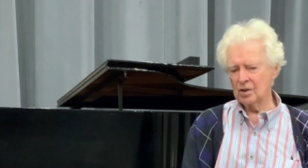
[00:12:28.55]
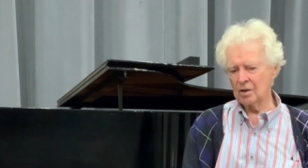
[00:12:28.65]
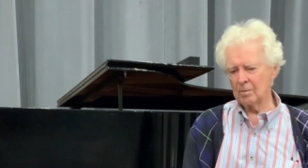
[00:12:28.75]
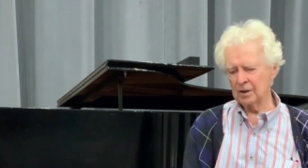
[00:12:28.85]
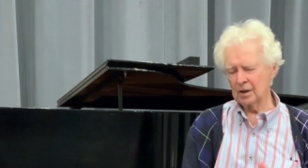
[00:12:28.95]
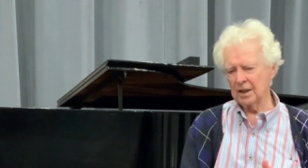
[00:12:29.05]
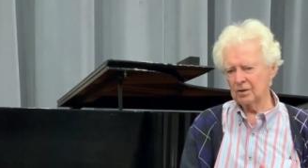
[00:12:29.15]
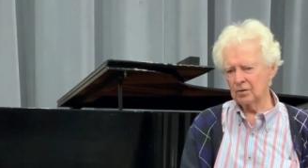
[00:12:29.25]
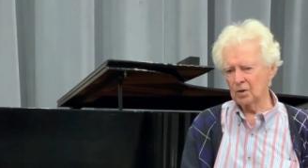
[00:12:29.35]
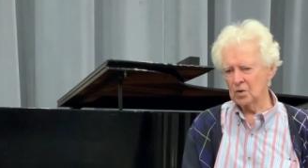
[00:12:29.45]
But
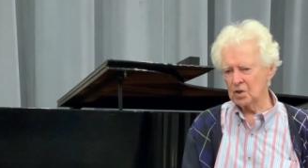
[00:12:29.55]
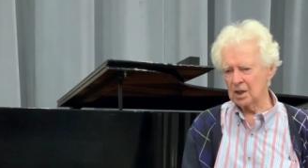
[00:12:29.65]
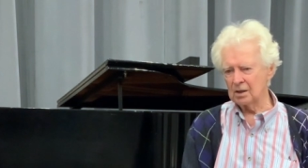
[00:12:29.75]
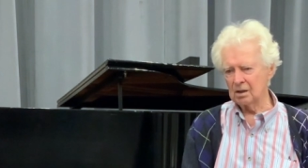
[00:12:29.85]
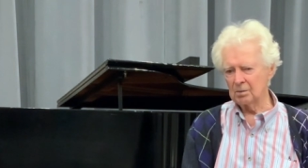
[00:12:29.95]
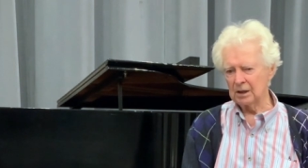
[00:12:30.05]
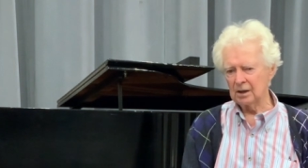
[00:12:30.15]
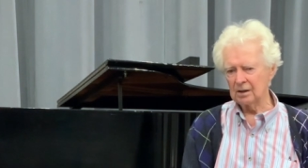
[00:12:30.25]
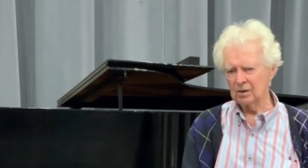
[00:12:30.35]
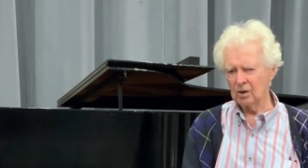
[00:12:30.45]
Leonard Rose said to
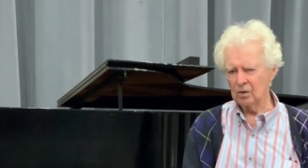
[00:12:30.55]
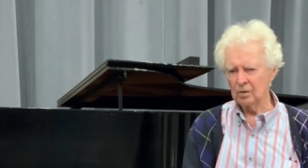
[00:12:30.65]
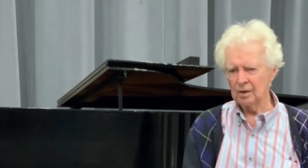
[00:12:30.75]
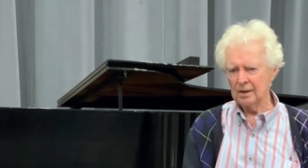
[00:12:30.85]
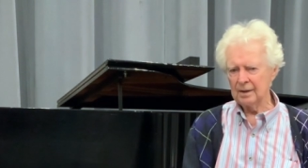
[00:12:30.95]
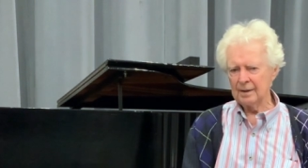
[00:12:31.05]
me, you know,